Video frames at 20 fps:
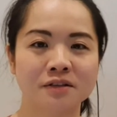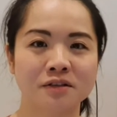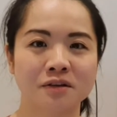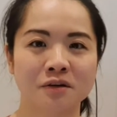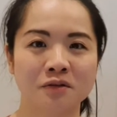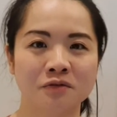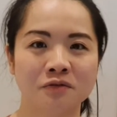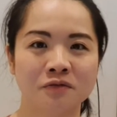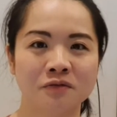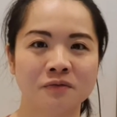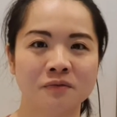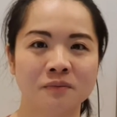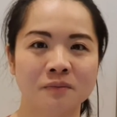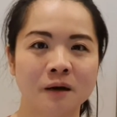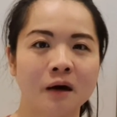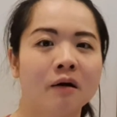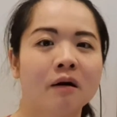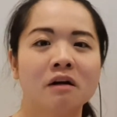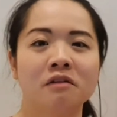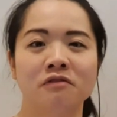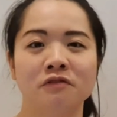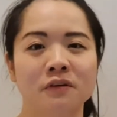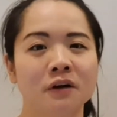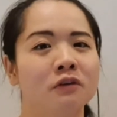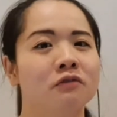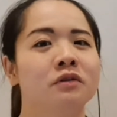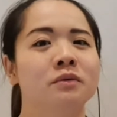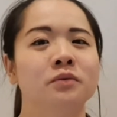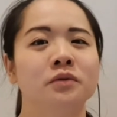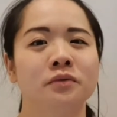of how I
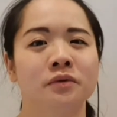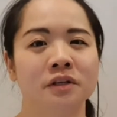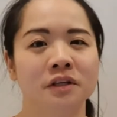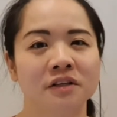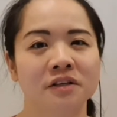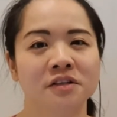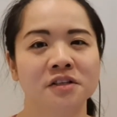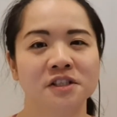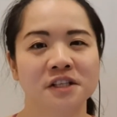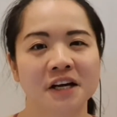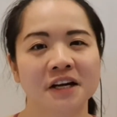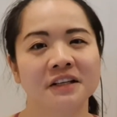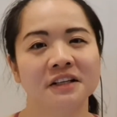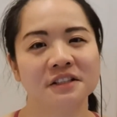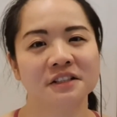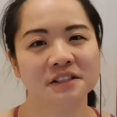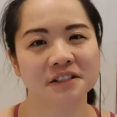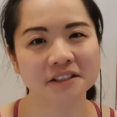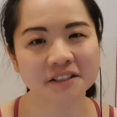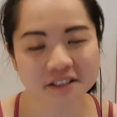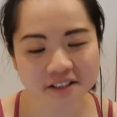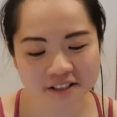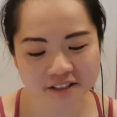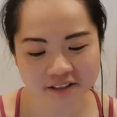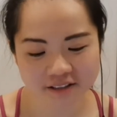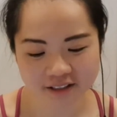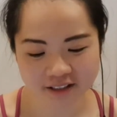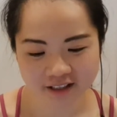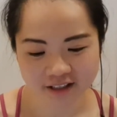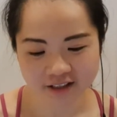felt from doing these
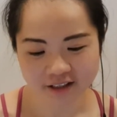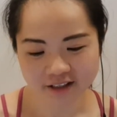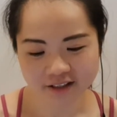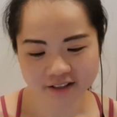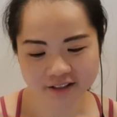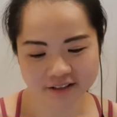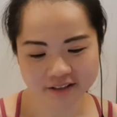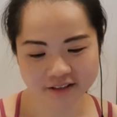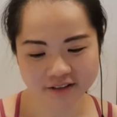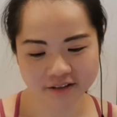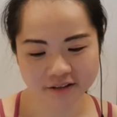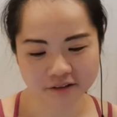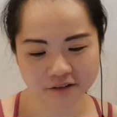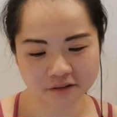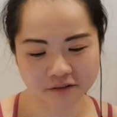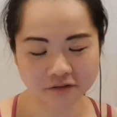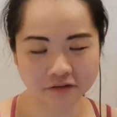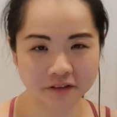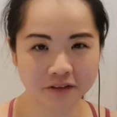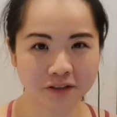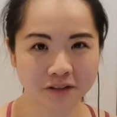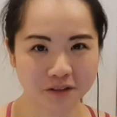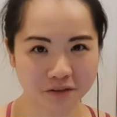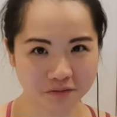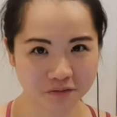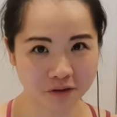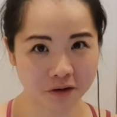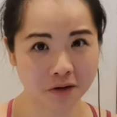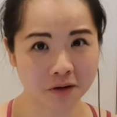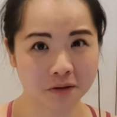challenges. So first
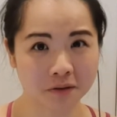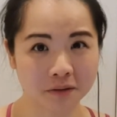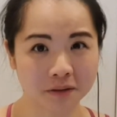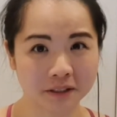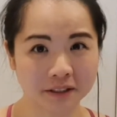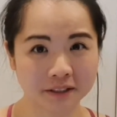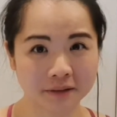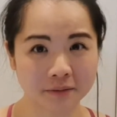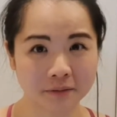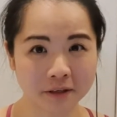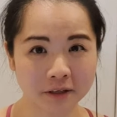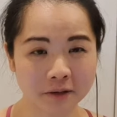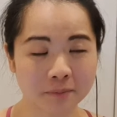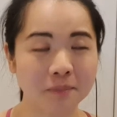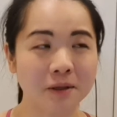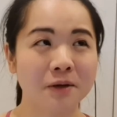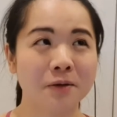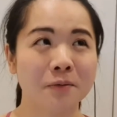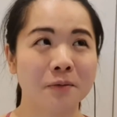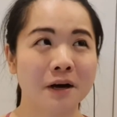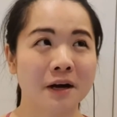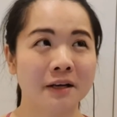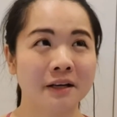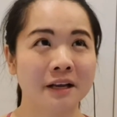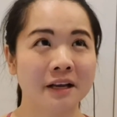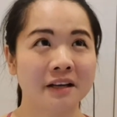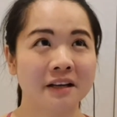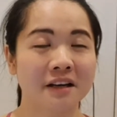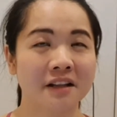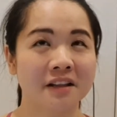of all, it's a really big one,
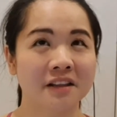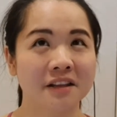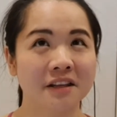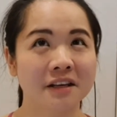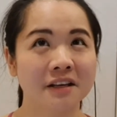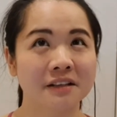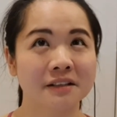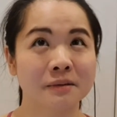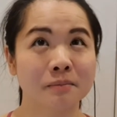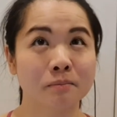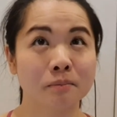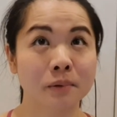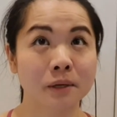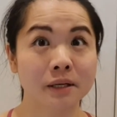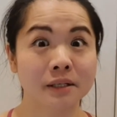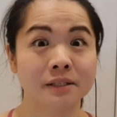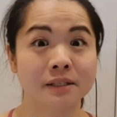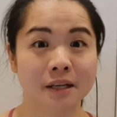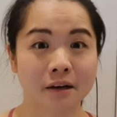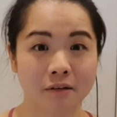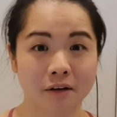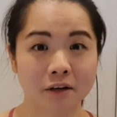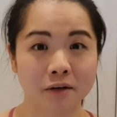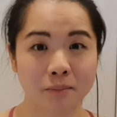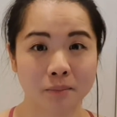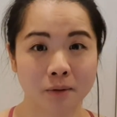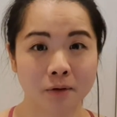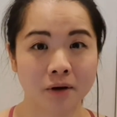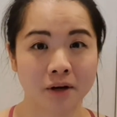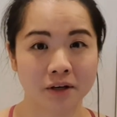and I think it's a big selling
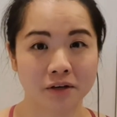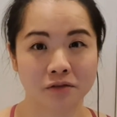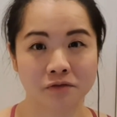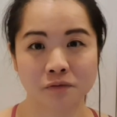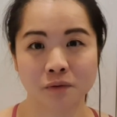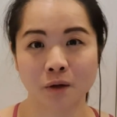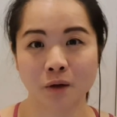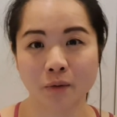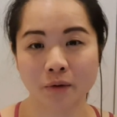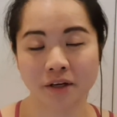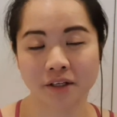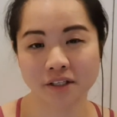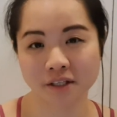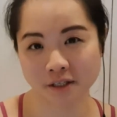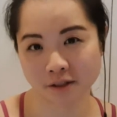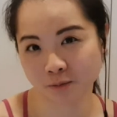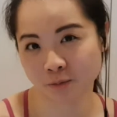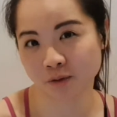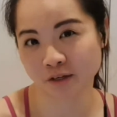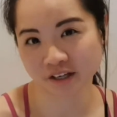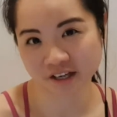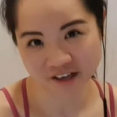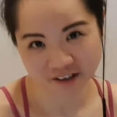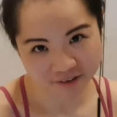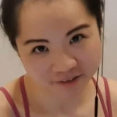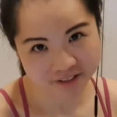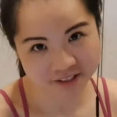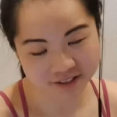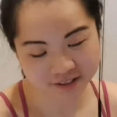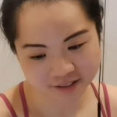point of Chloe Ting's
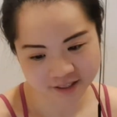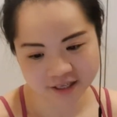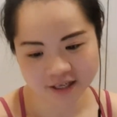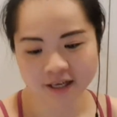workouts.